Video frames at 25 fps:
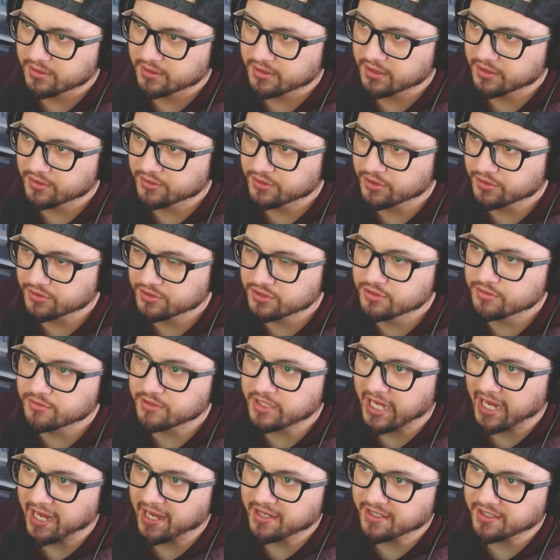those two
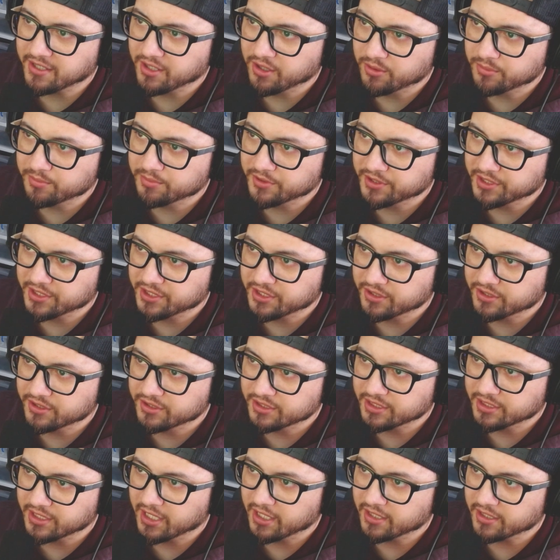can go pretty good
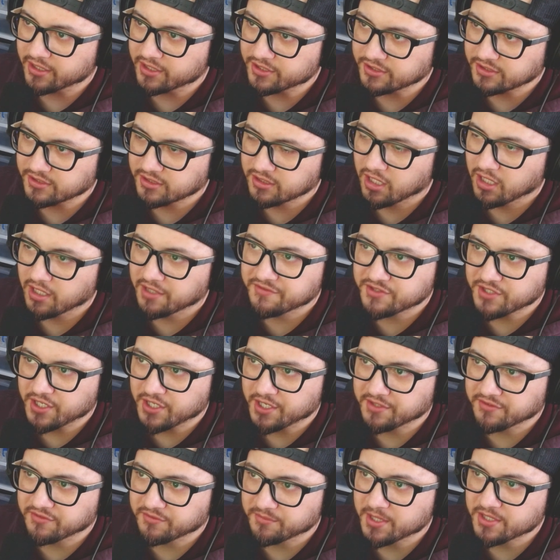together, because a lot of
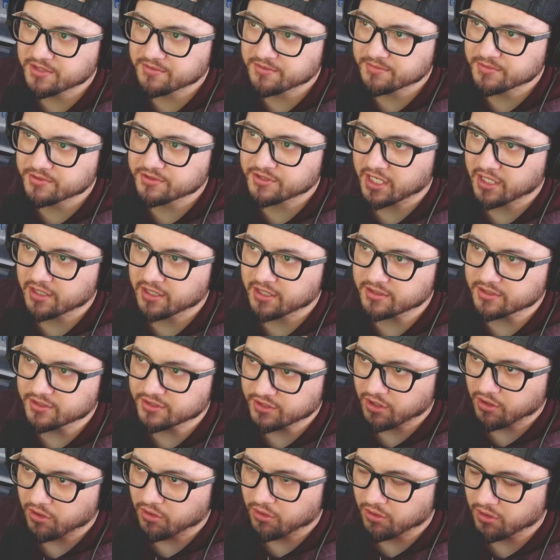transformation boost characters
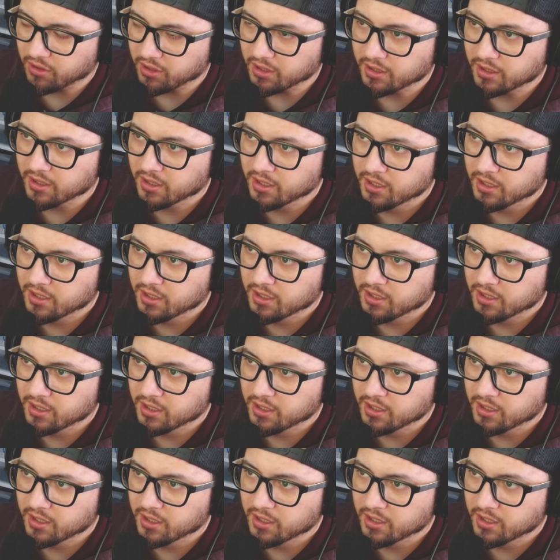are